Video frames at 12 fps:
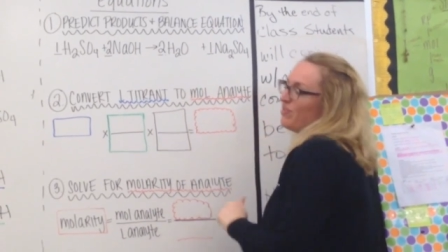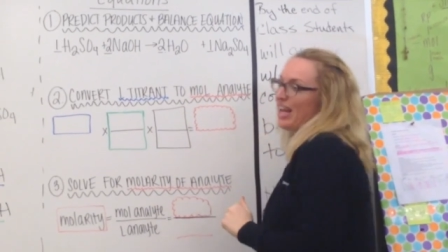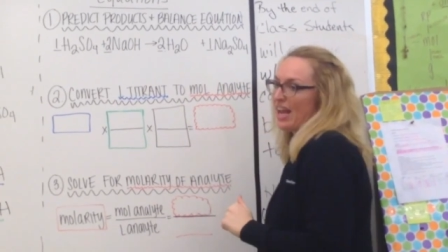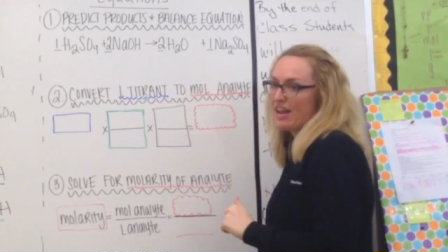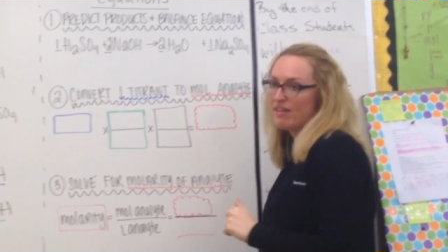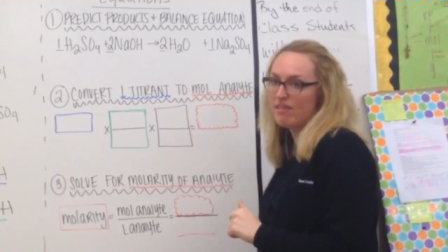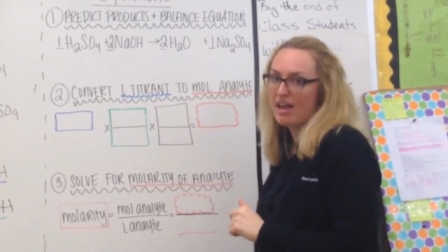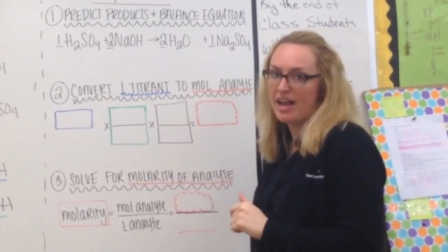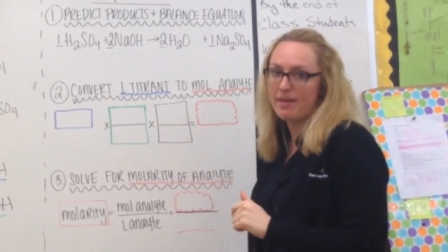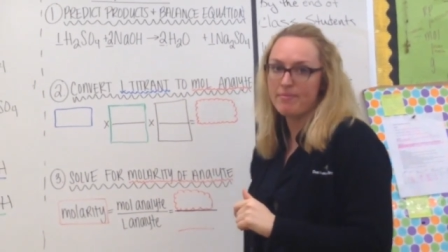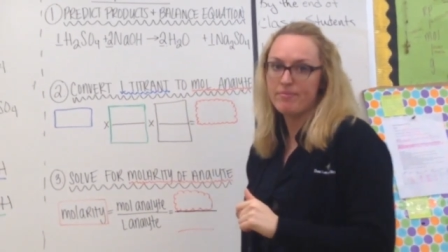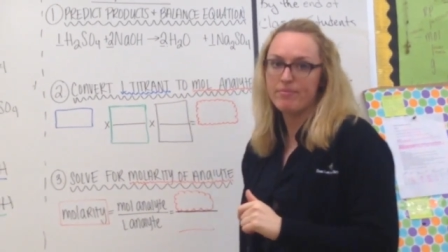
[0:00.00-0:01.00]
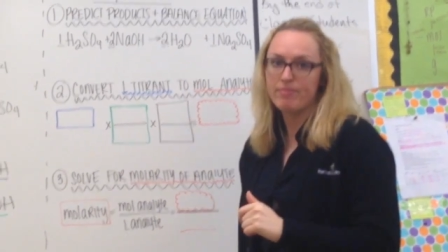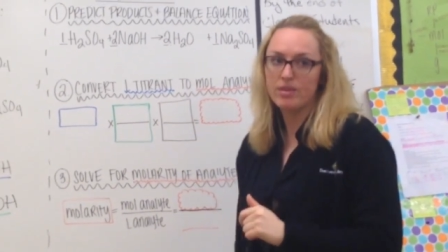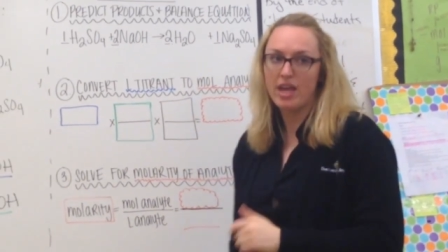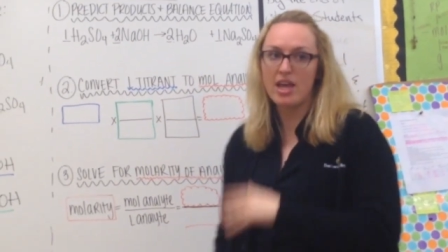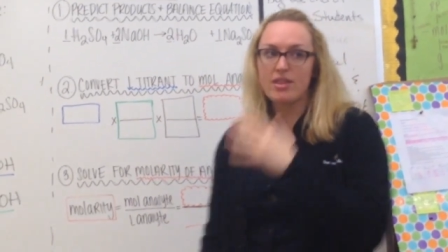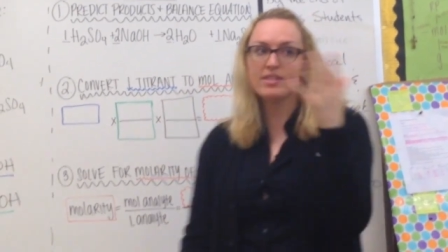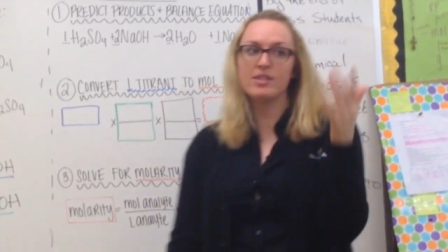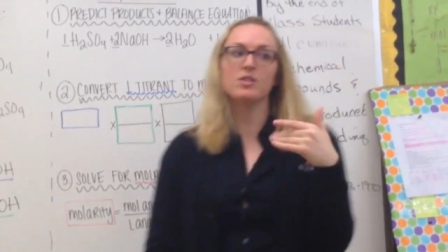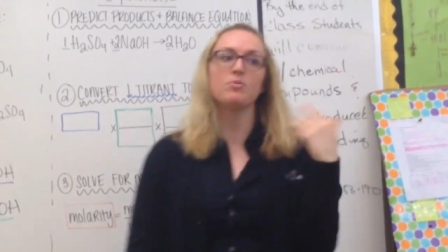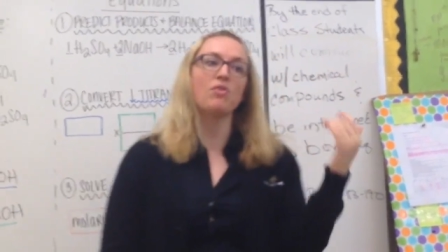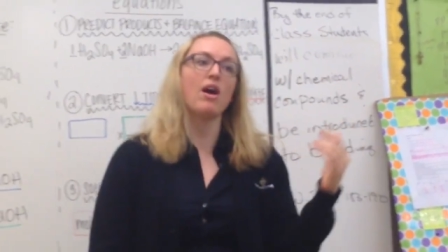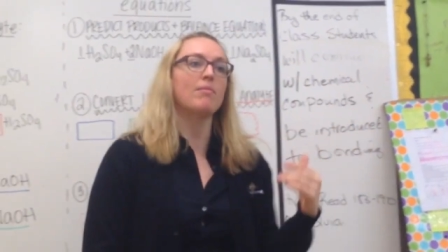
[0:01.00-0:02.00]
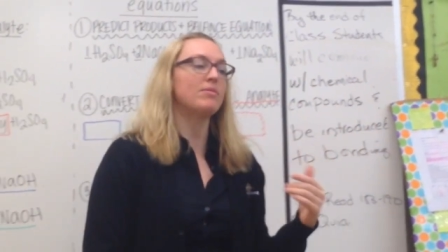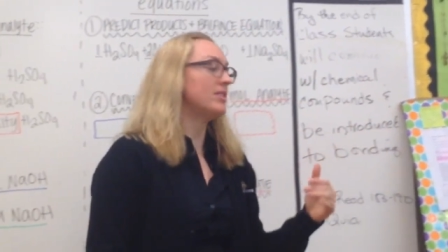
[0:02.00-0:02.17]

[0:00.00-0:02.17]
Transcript: of analyte. Okay, this is a problem